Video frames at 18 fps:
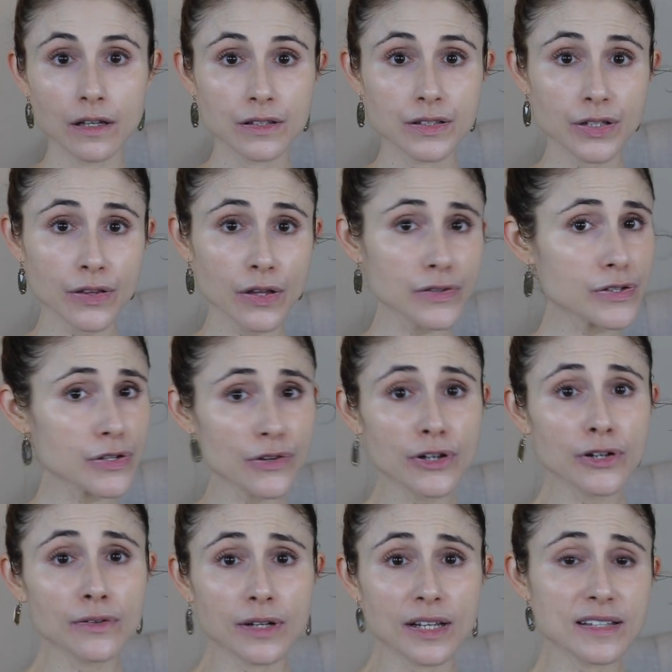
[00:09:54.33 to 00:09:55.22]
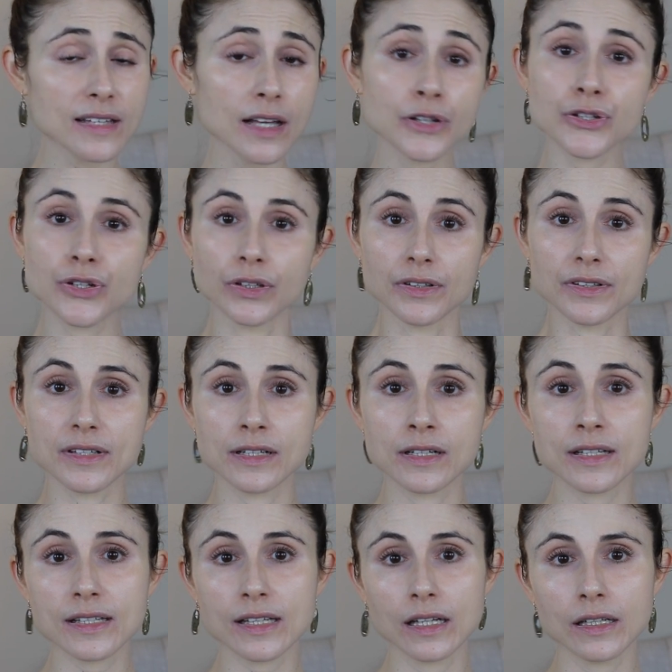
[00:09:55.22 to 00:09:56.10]
So those are essentials
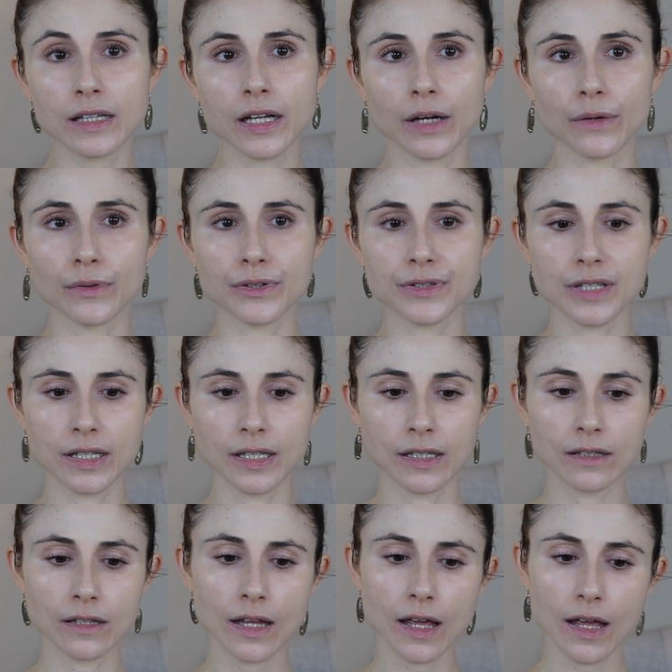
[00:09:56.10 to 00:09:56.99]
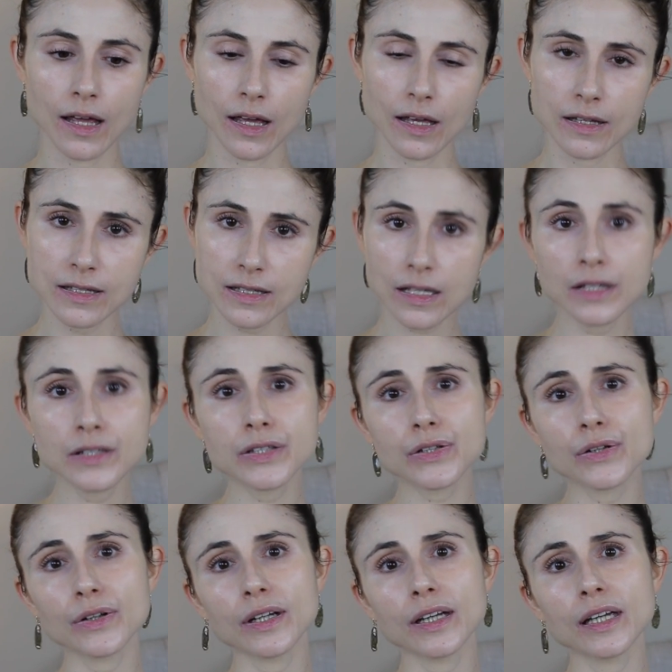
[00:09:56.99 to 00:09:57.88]
in a skincare routine: a
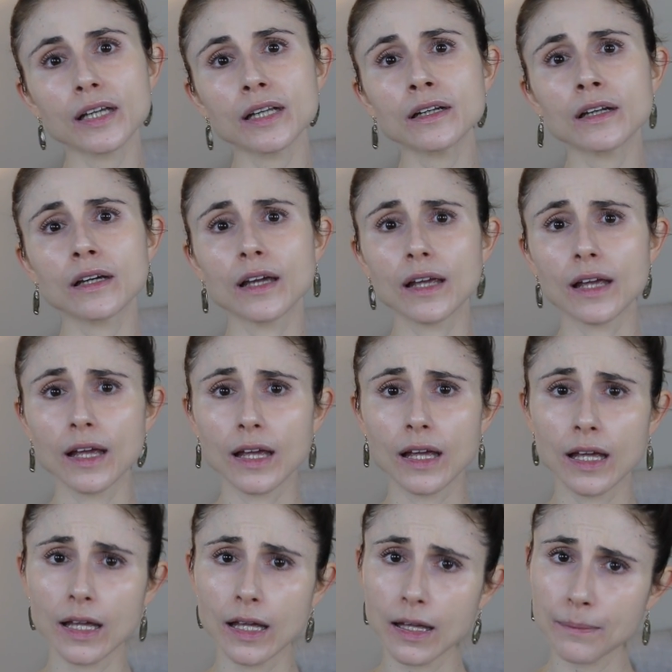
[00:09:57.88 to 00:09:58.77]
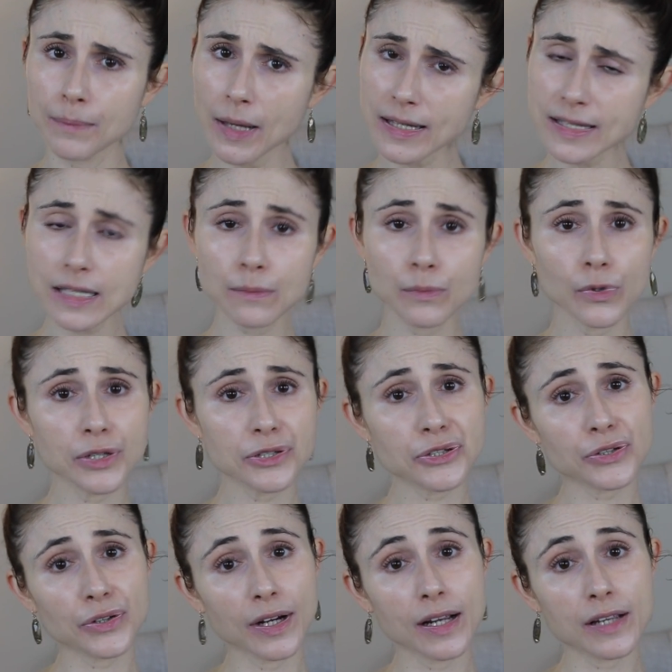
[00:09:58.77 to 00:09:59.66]
sunscreen, a basic
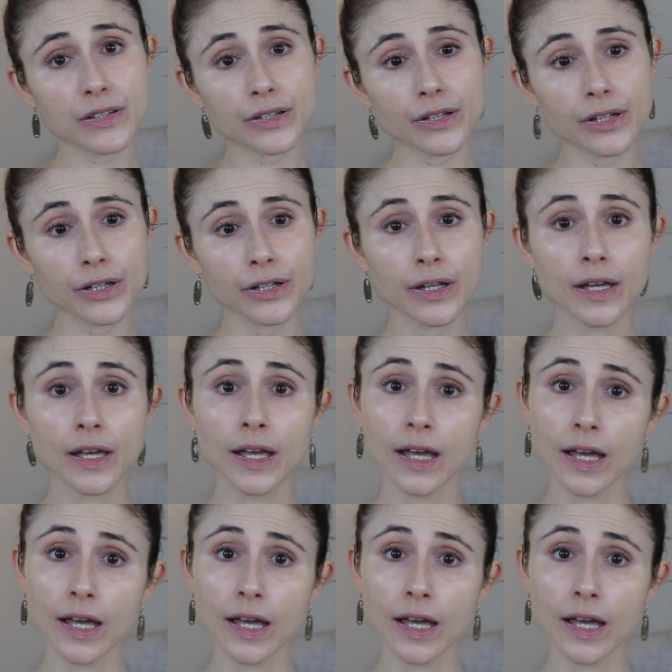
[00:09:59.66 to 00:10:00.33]
moisturizer,